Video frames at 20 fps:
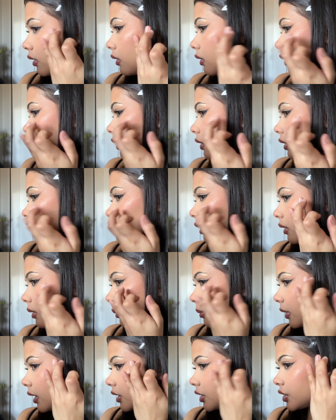on
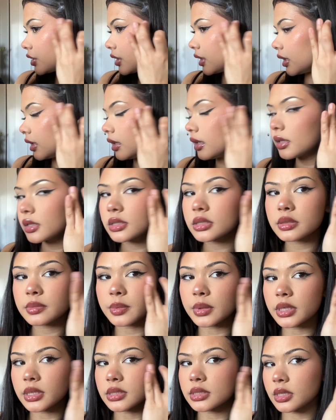my cheeks
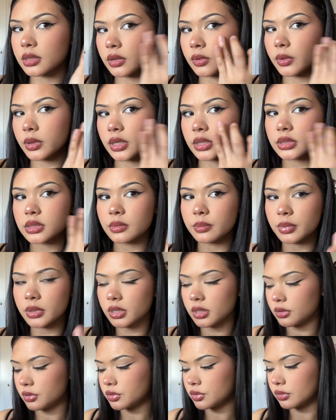because I don't want it to
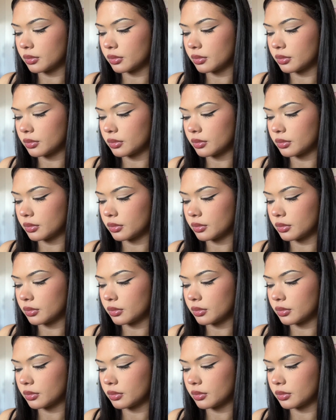be too